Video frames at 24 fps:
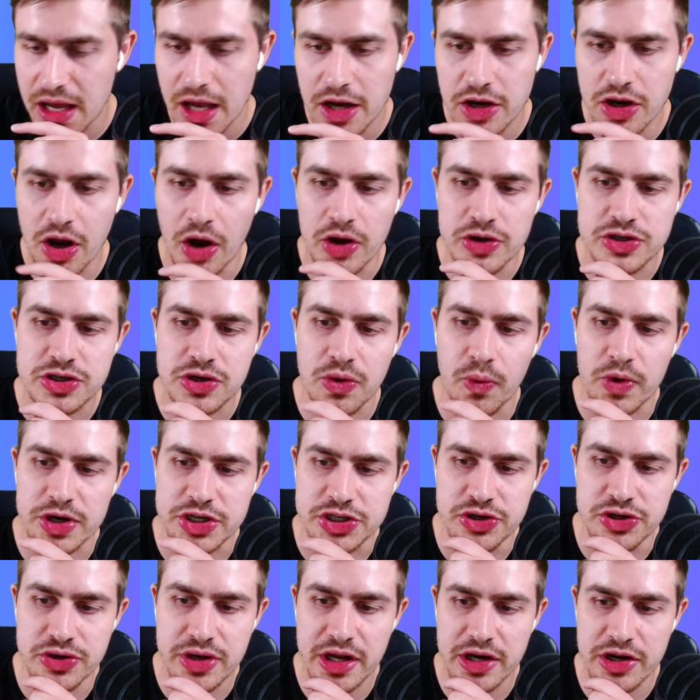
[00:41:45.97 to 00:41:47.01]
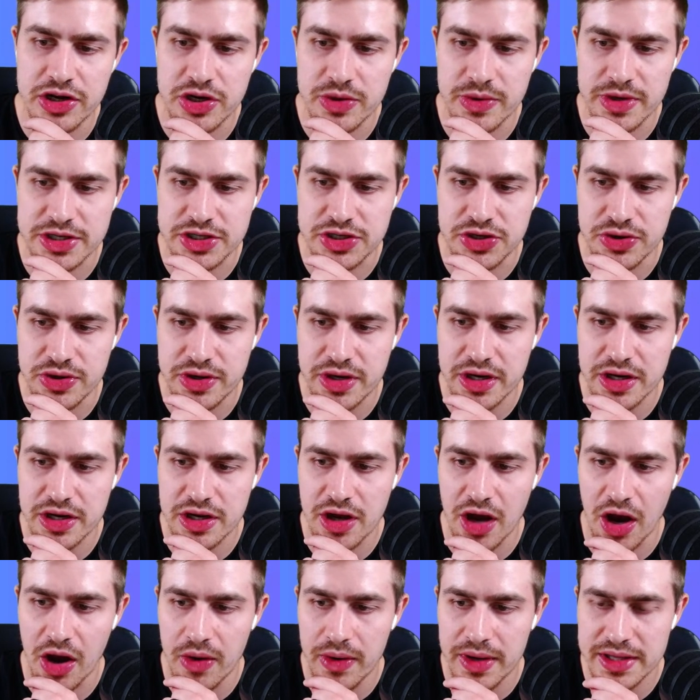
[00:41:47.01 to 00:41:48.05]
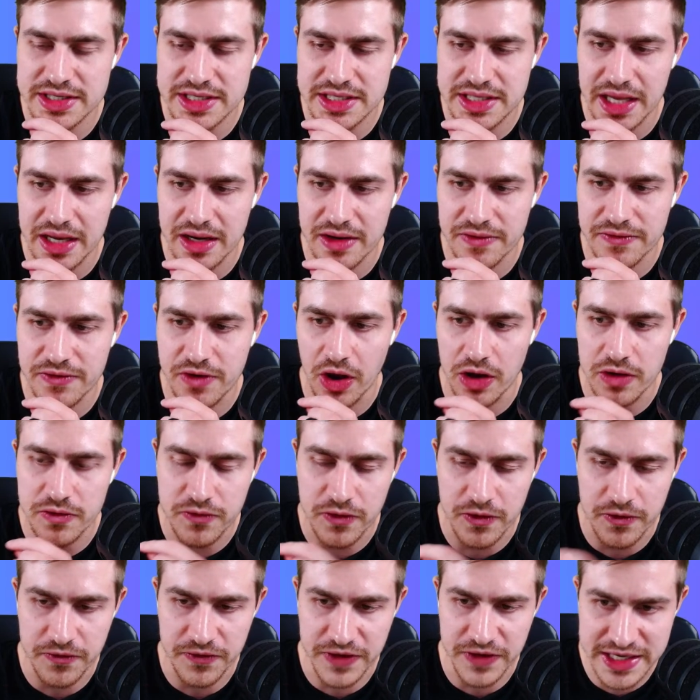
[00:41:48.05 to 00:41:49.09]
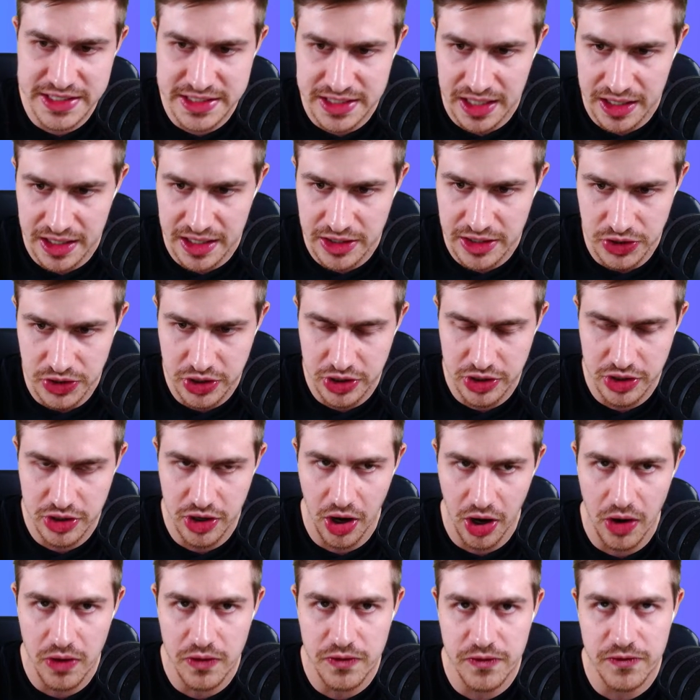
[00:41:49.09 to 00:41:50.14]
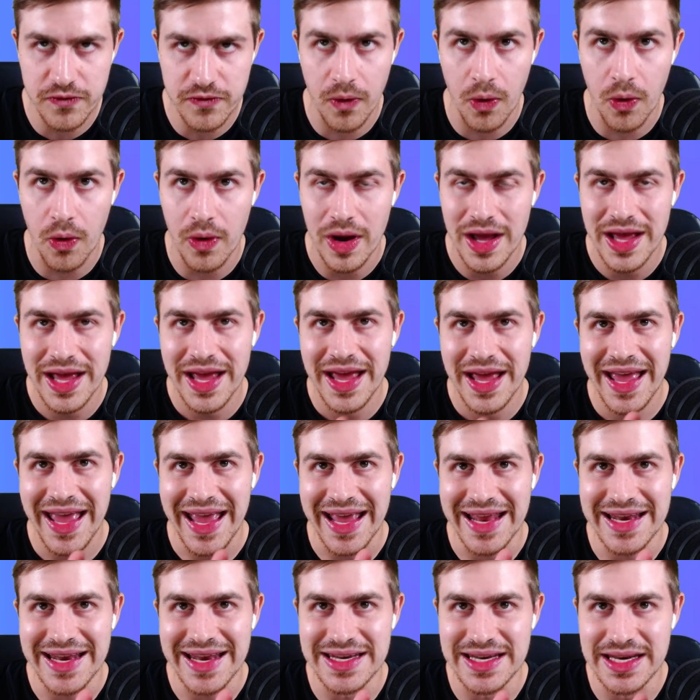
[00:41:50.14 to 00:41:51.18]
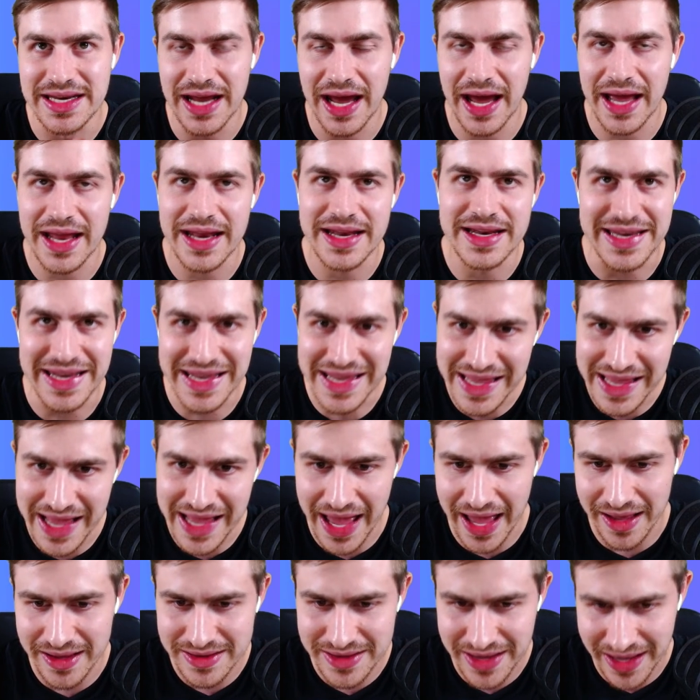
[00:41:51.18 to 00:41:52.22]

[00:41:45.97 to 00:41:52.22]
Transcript: No, so what you can do is you can go, instead of going for Visa, you can go for Ndie,